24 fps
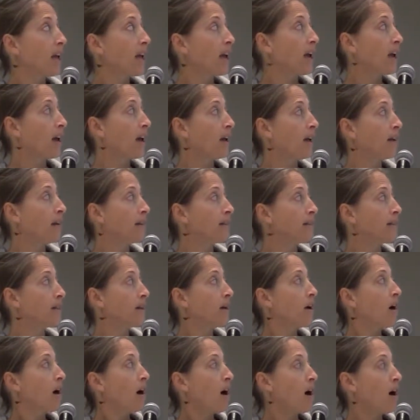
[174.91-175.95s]
And
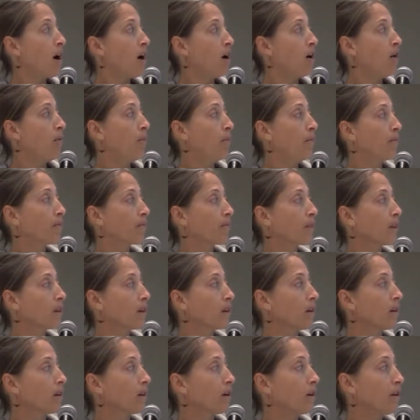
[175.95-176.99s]
um,
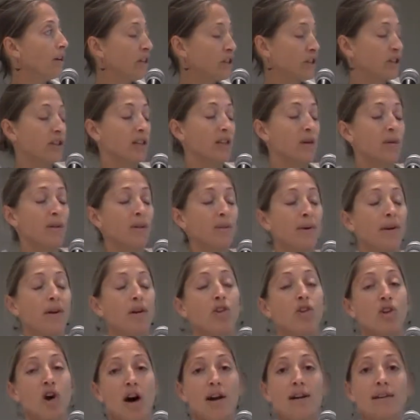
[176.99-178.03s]
initially we spent
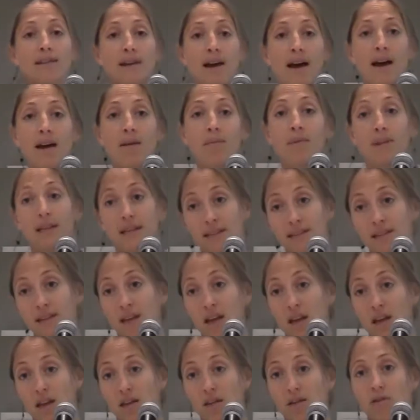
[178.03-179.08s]
a lot of time
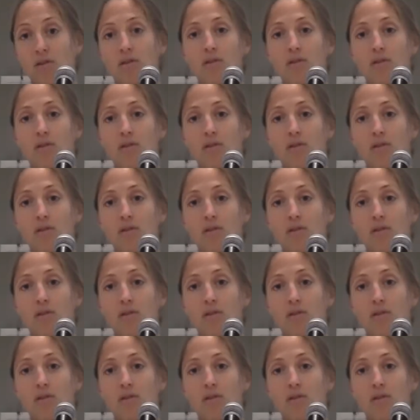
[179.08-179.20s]
listening.